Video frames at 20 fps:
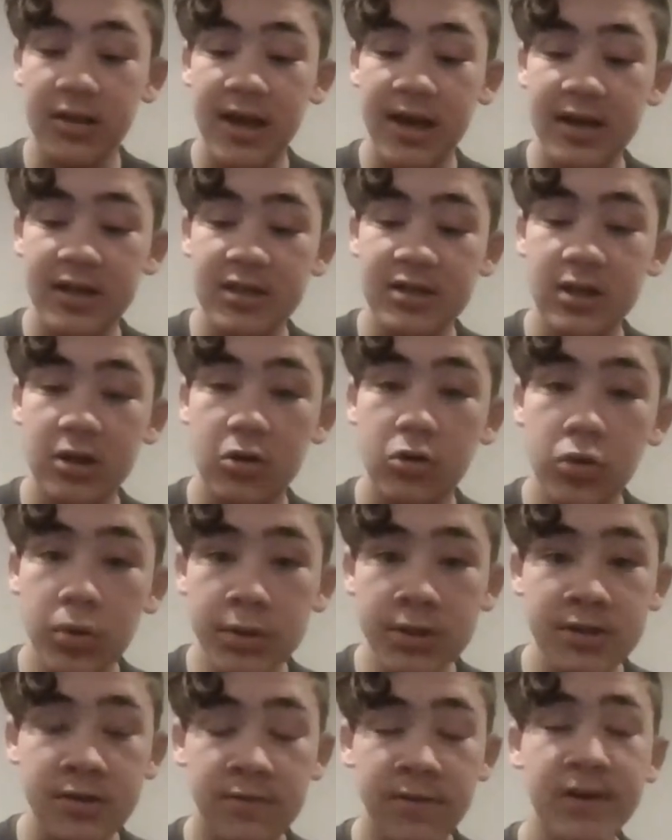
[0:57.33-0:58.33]
That is the
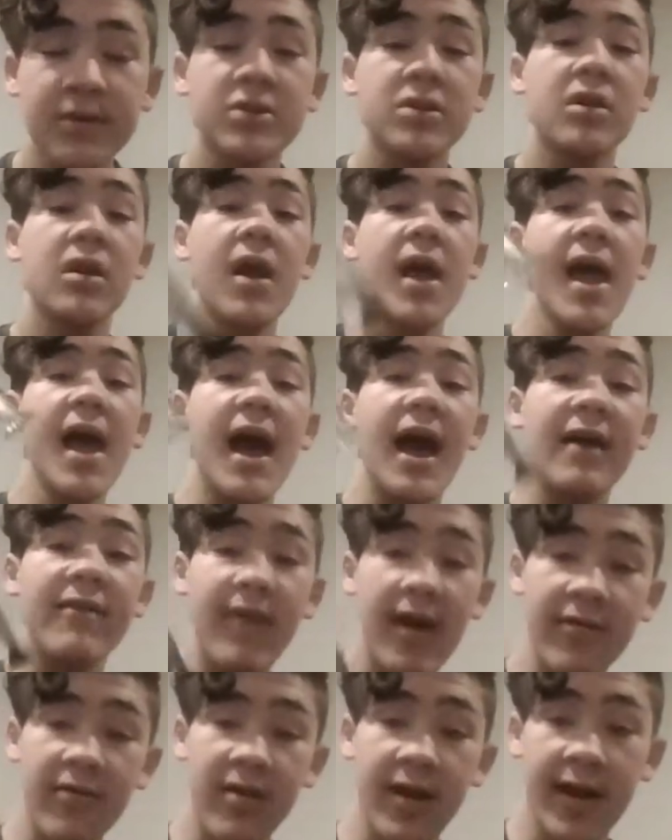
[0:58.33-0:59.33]
coolest feature I've
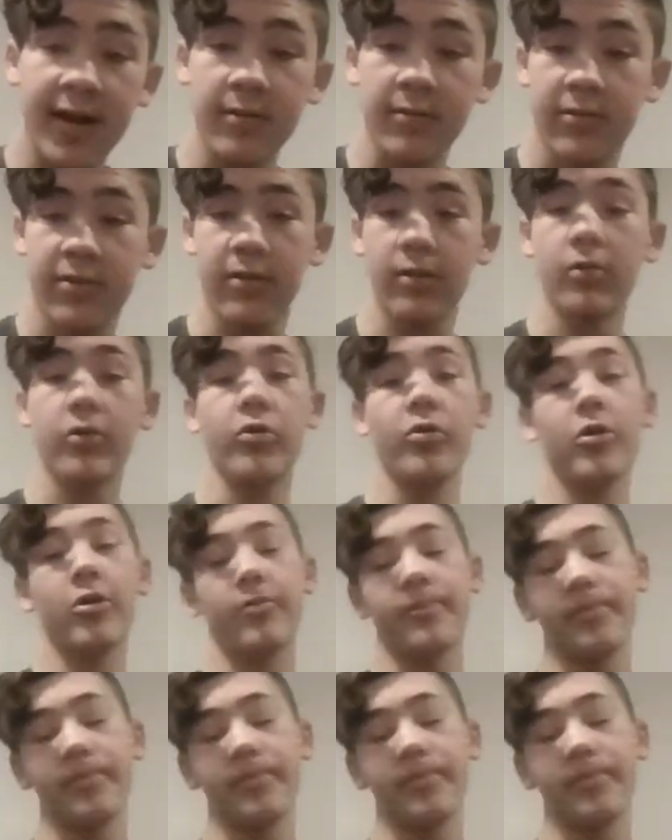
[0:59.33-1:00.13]
ever had with a lure.